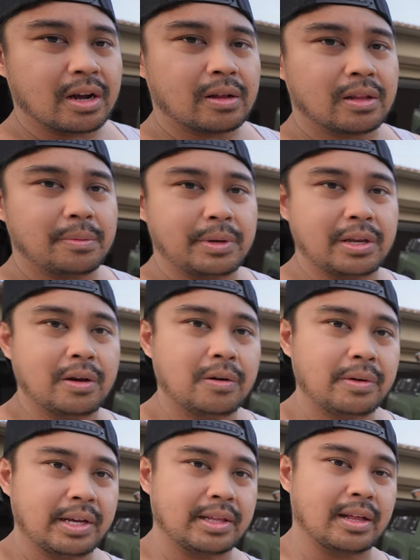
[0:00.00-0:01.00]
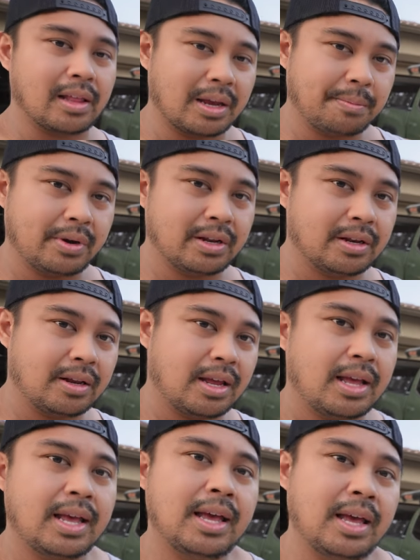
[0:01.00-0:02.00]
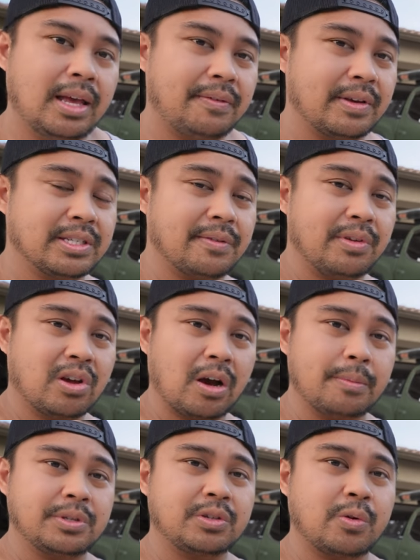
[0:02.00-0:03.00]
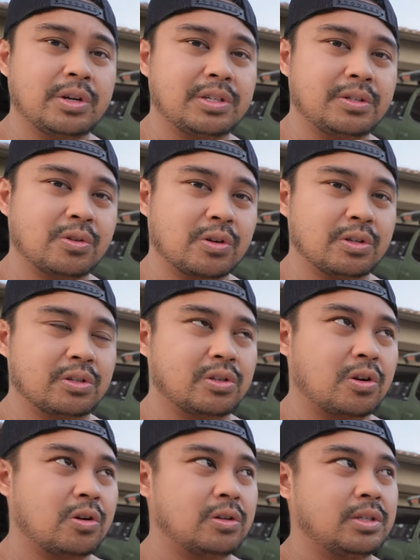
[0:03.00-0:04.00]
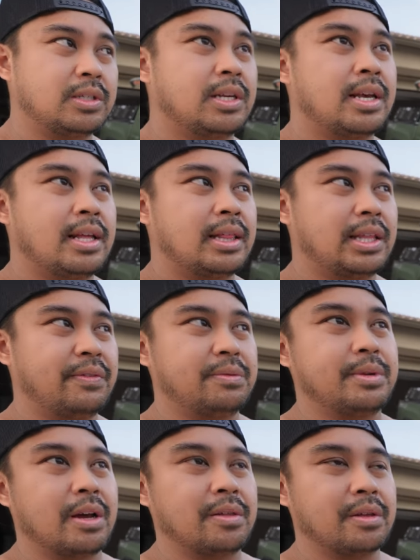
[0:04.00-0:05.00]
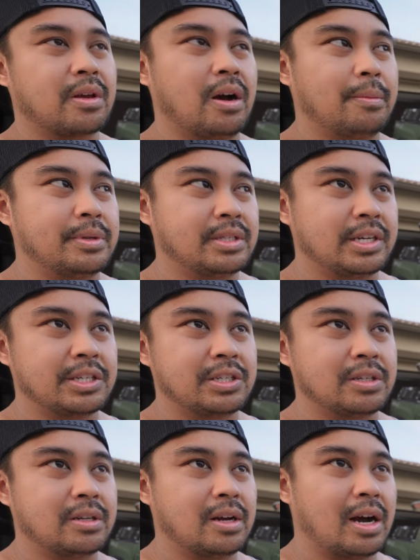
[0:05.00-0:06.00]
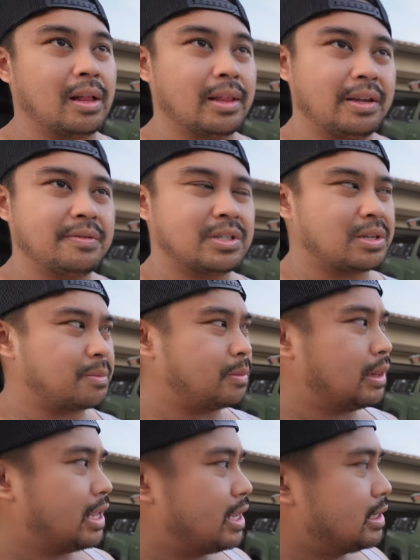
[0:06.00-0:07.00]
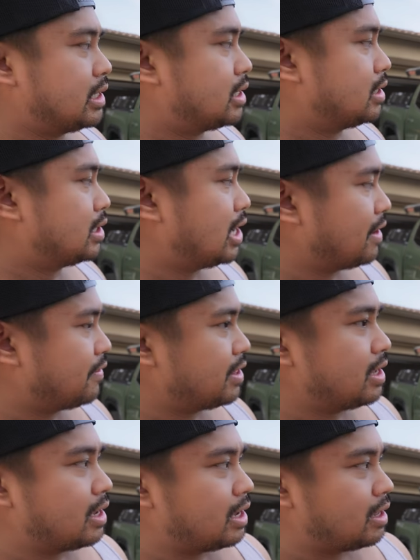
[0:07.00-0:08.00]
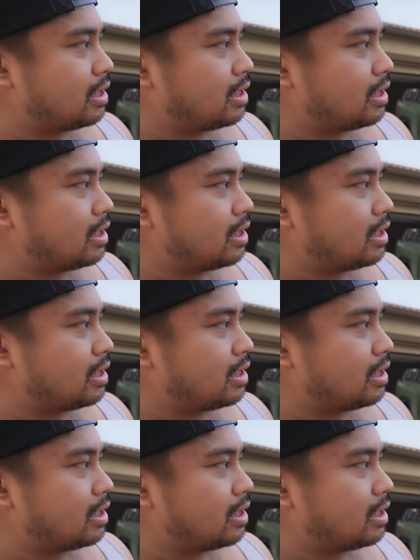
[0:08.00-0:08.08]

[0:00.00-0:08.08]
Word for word: out, let me know. Hit that like button. If you guys have any comments, questions, or concerns, leave them down in the comment section. I'll leave some links to everything